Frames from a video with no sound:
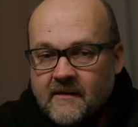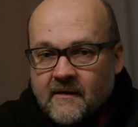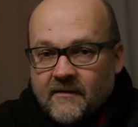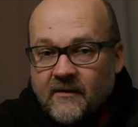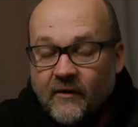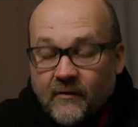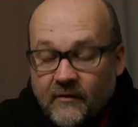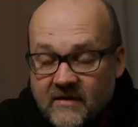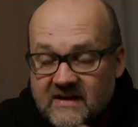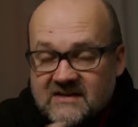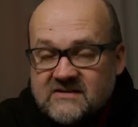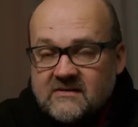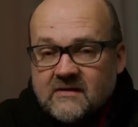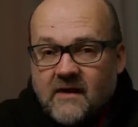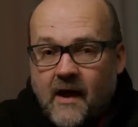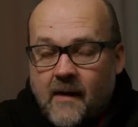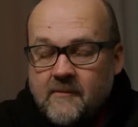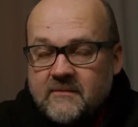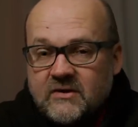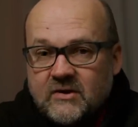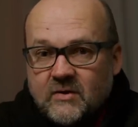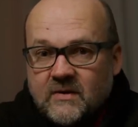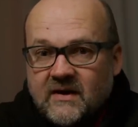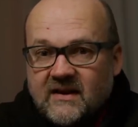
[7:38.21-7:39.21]
The reason
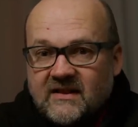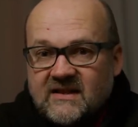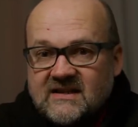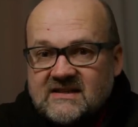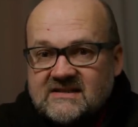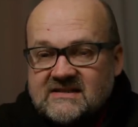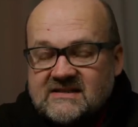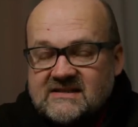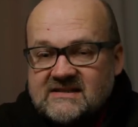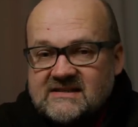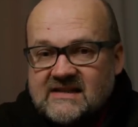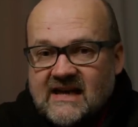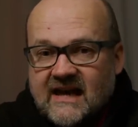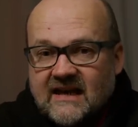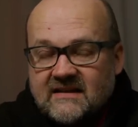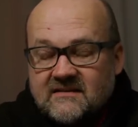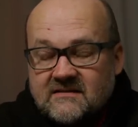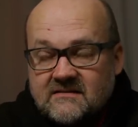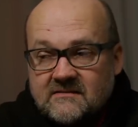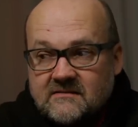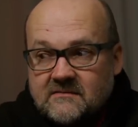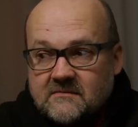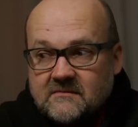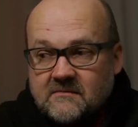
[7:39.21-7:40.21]
I'm doing this is
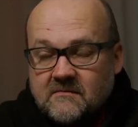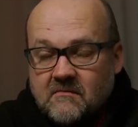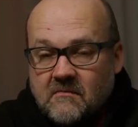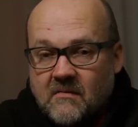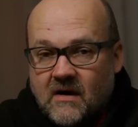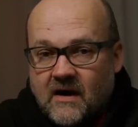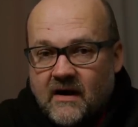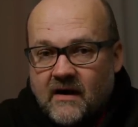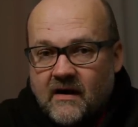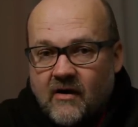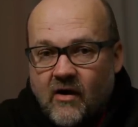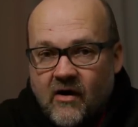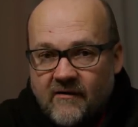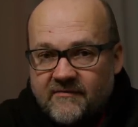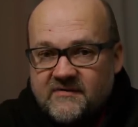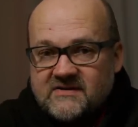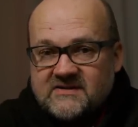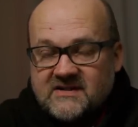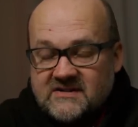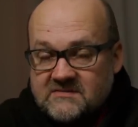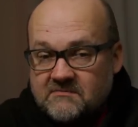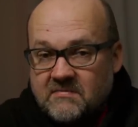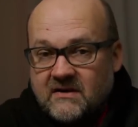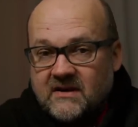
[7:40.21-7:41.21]
that my
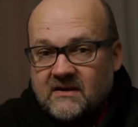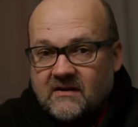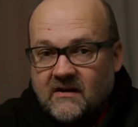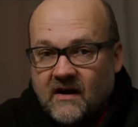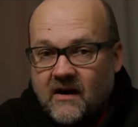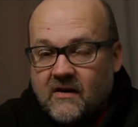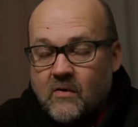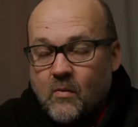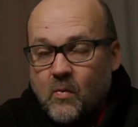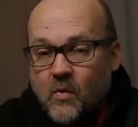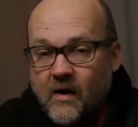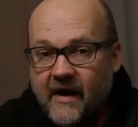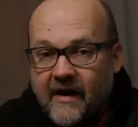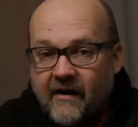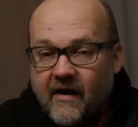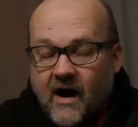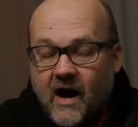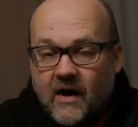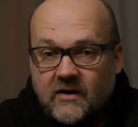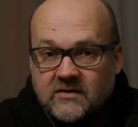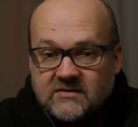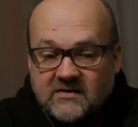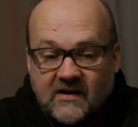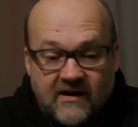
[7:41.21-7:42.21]
office has been like a
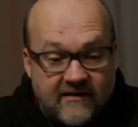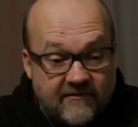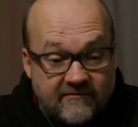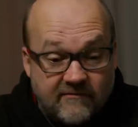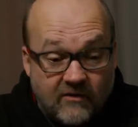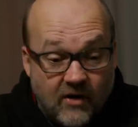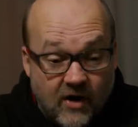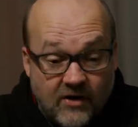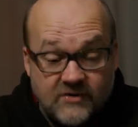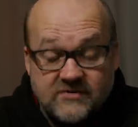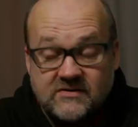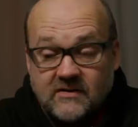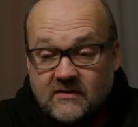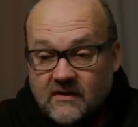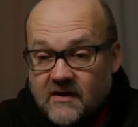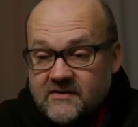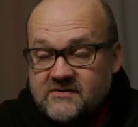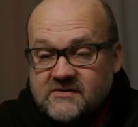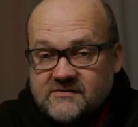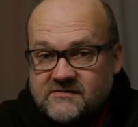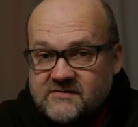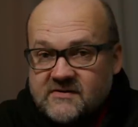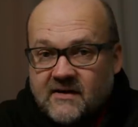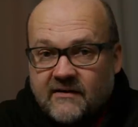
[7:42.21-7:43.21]
warehouse. I have lots and
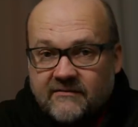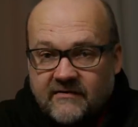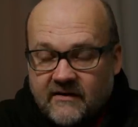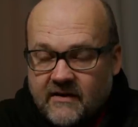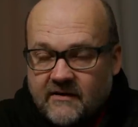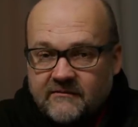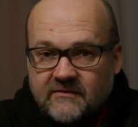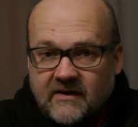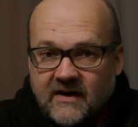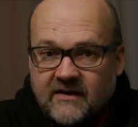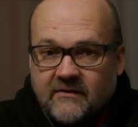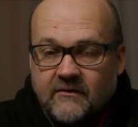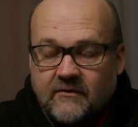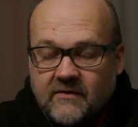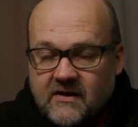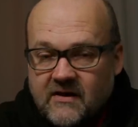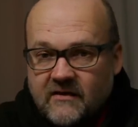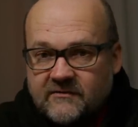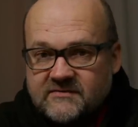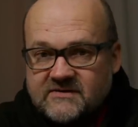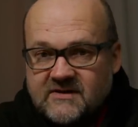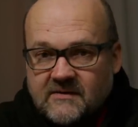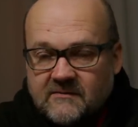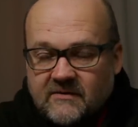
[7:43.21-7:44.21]
lots of stuff, and I'm getting rid
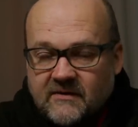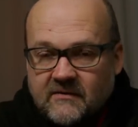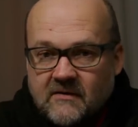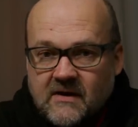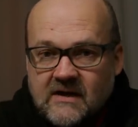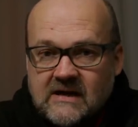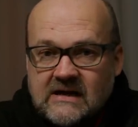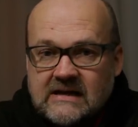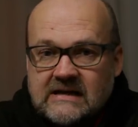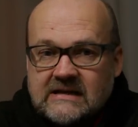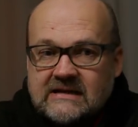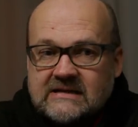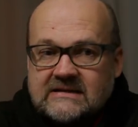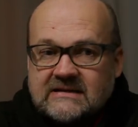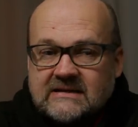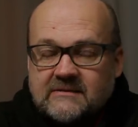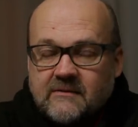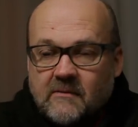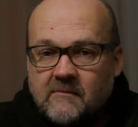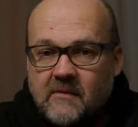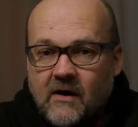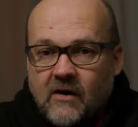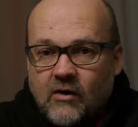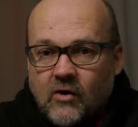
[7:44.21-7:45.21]
of some of
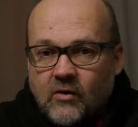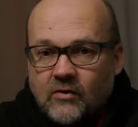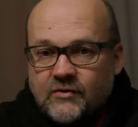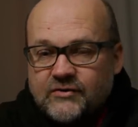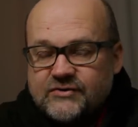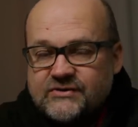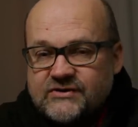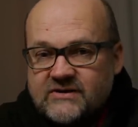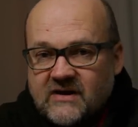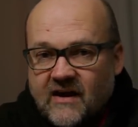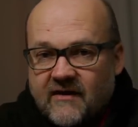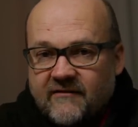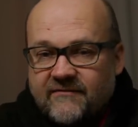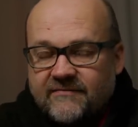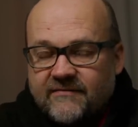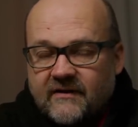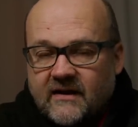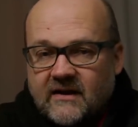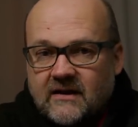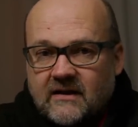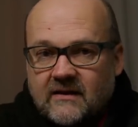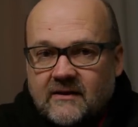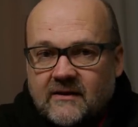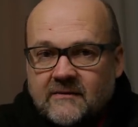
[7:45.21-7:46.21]
my old stuff,
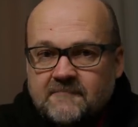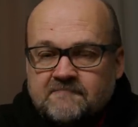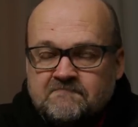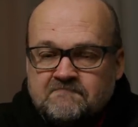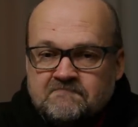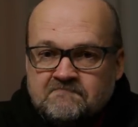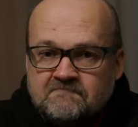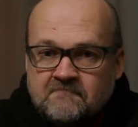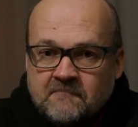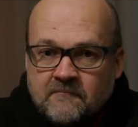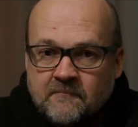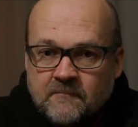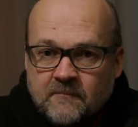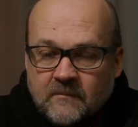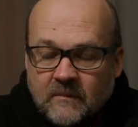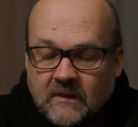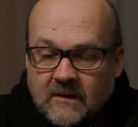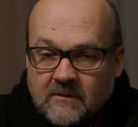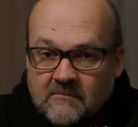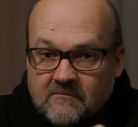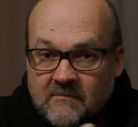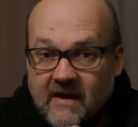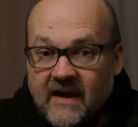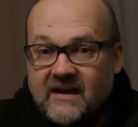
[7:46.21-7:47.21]
and
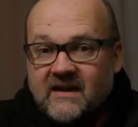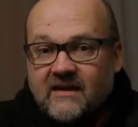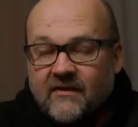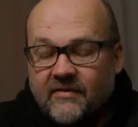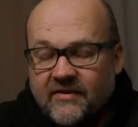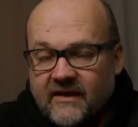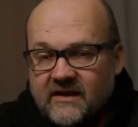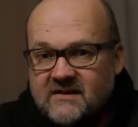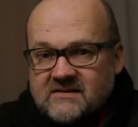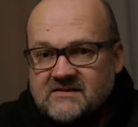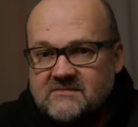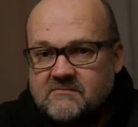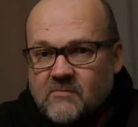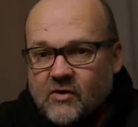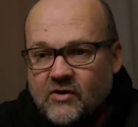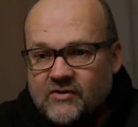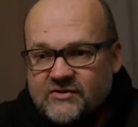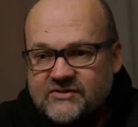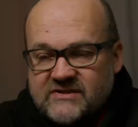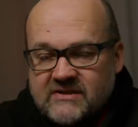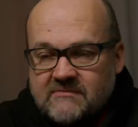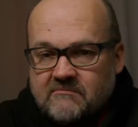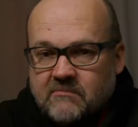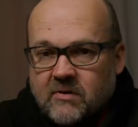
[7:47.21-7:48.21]
making things
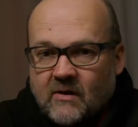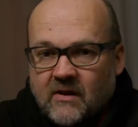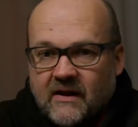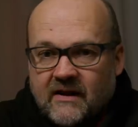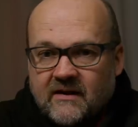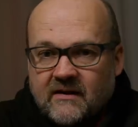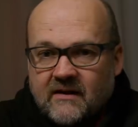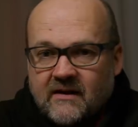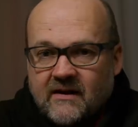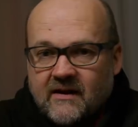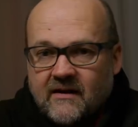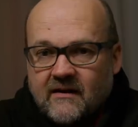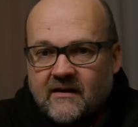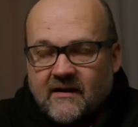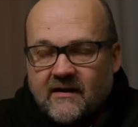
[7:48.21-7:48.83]
more simple, and